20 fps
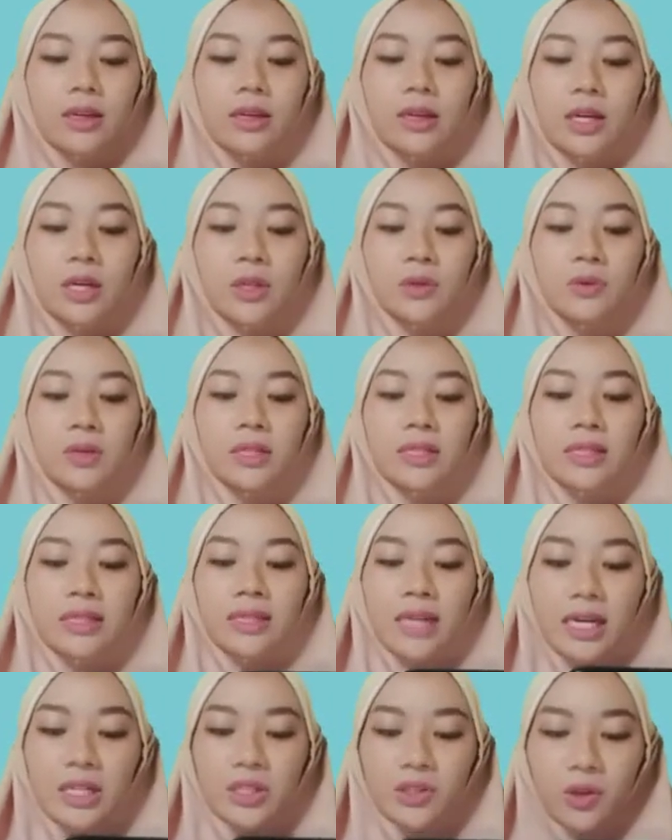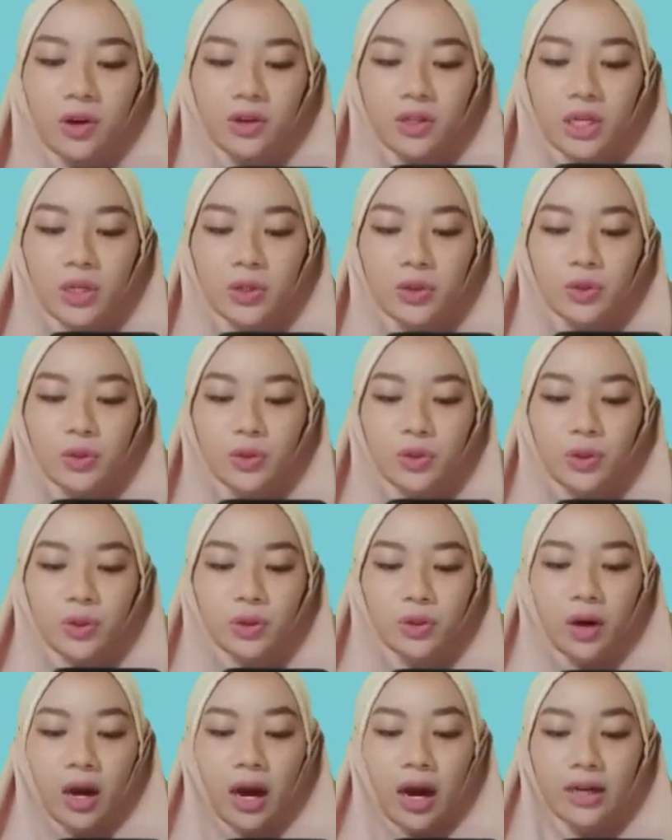It was nice talking to
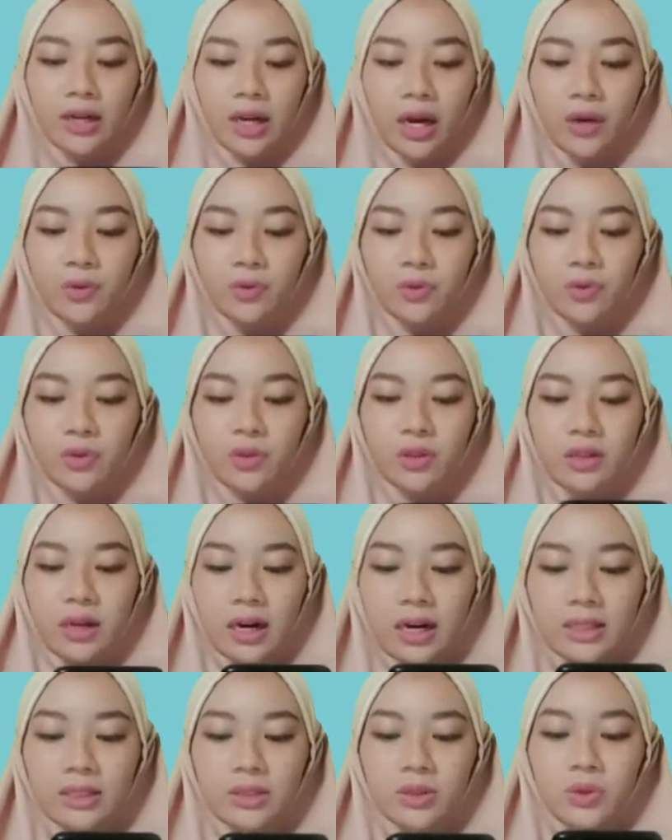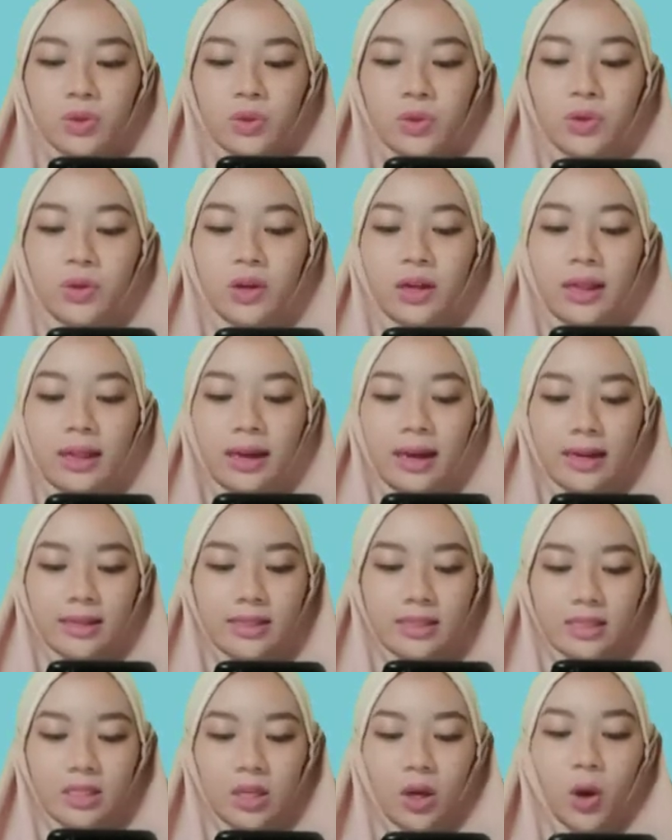you. I have to turn to class.
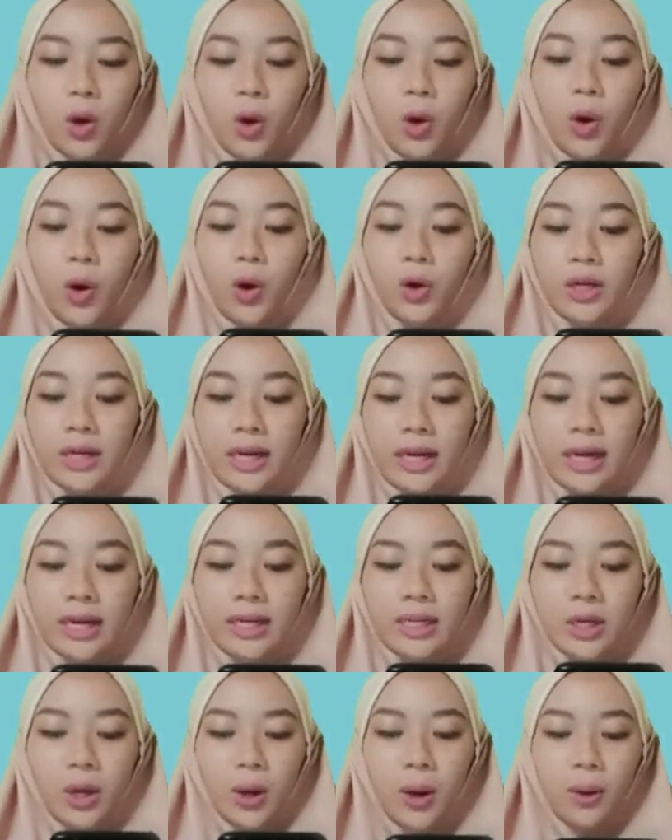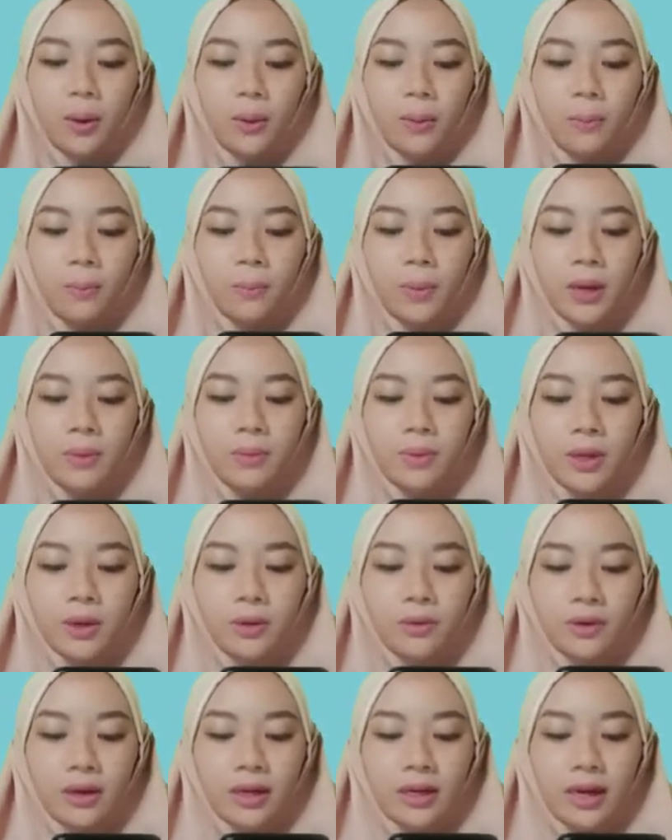Okay, maybe
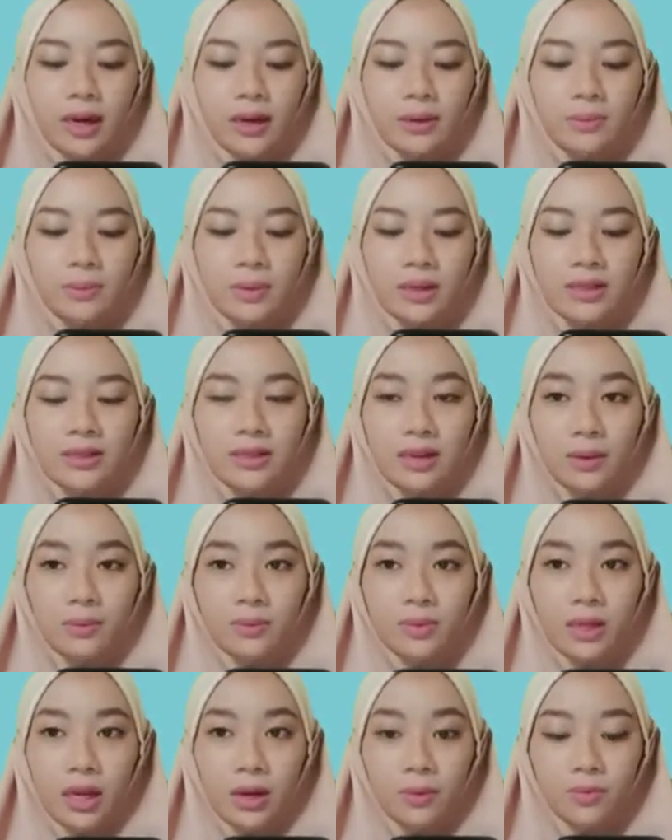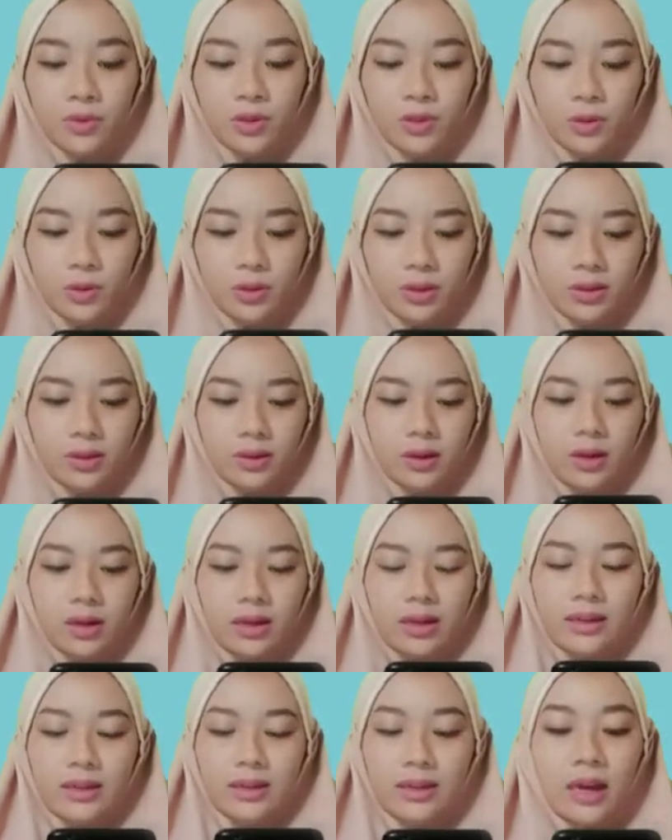we can meet sometime soon.
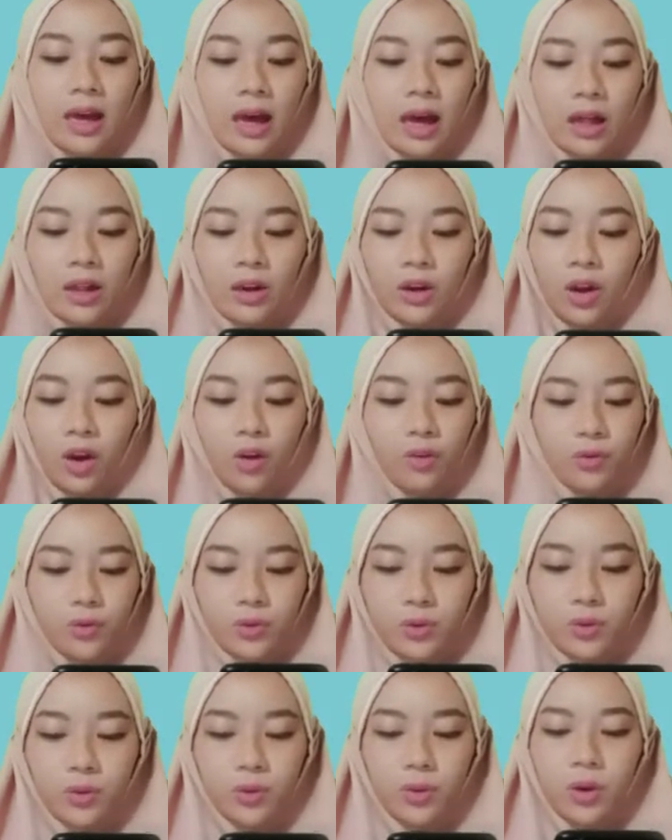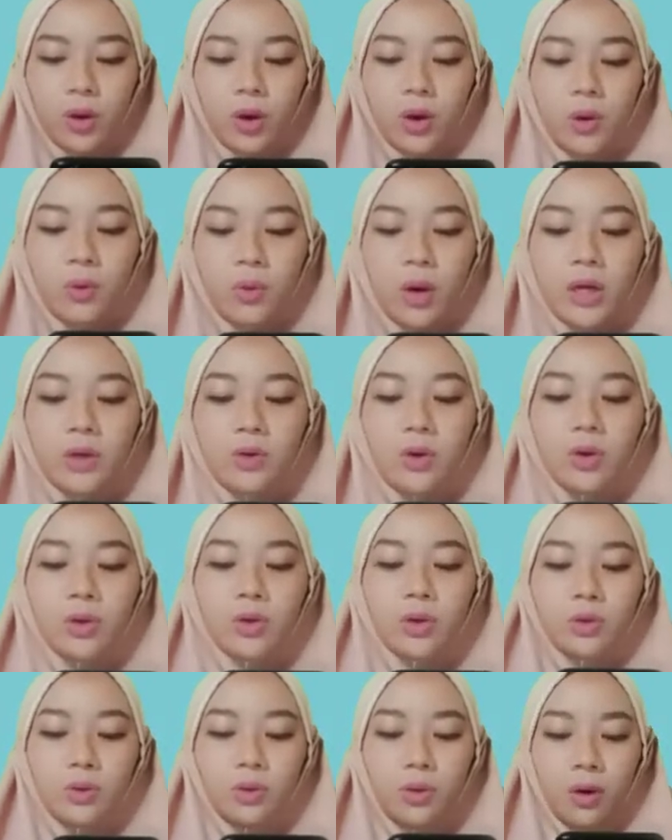Yeah, love food. Why don't
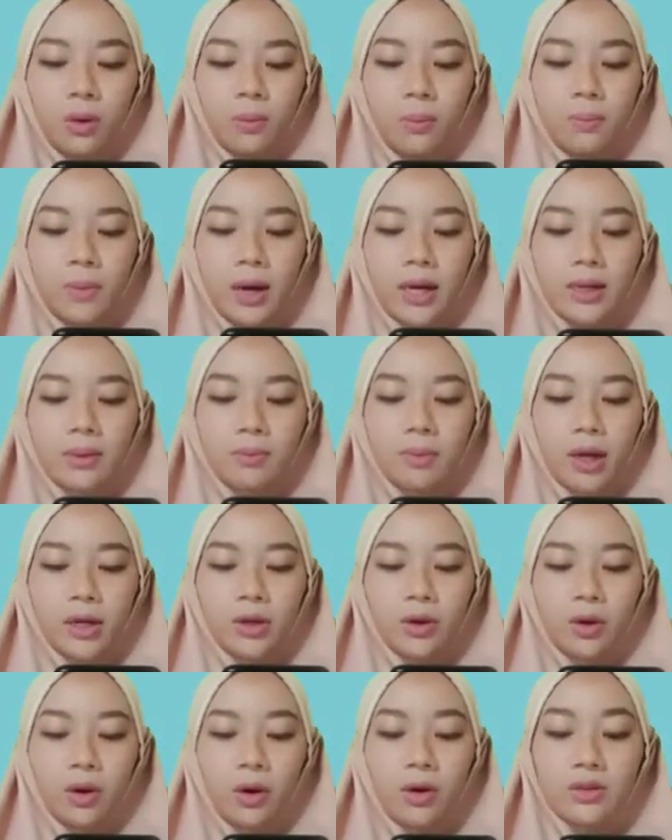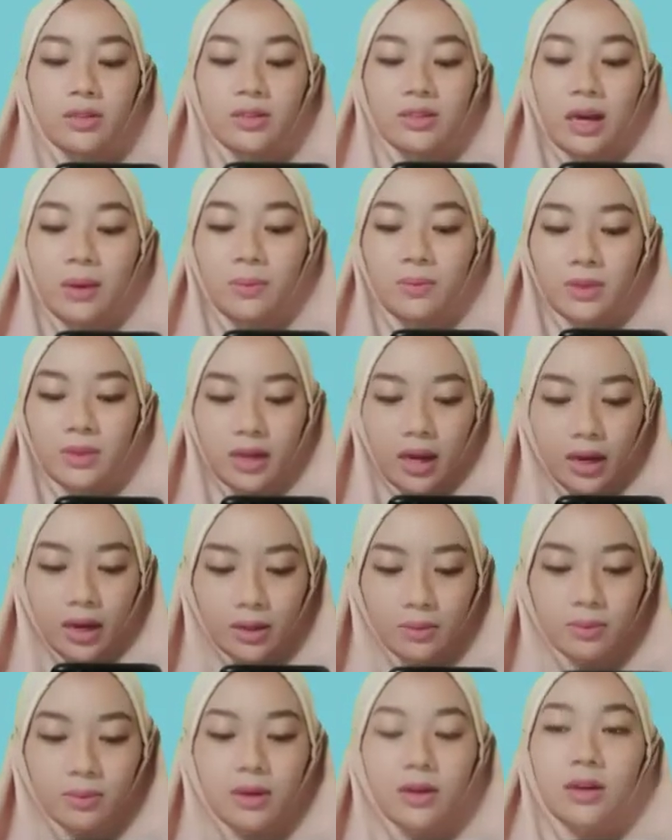you drop by my house
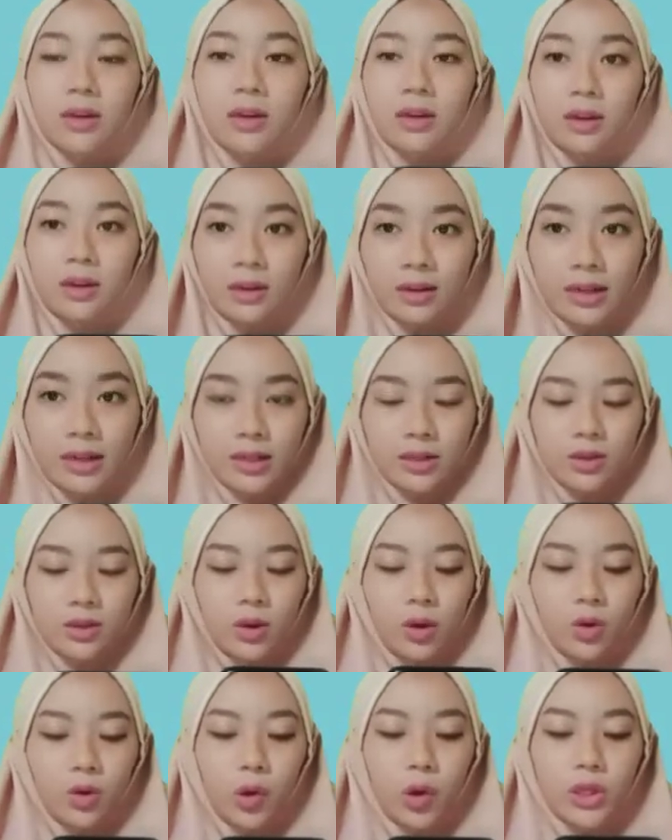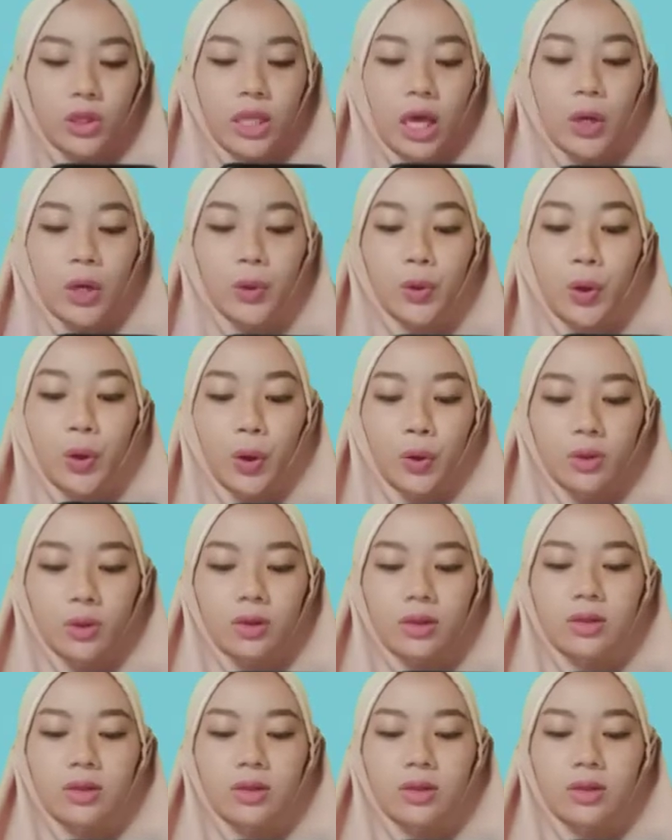sometime? Great, gotta go.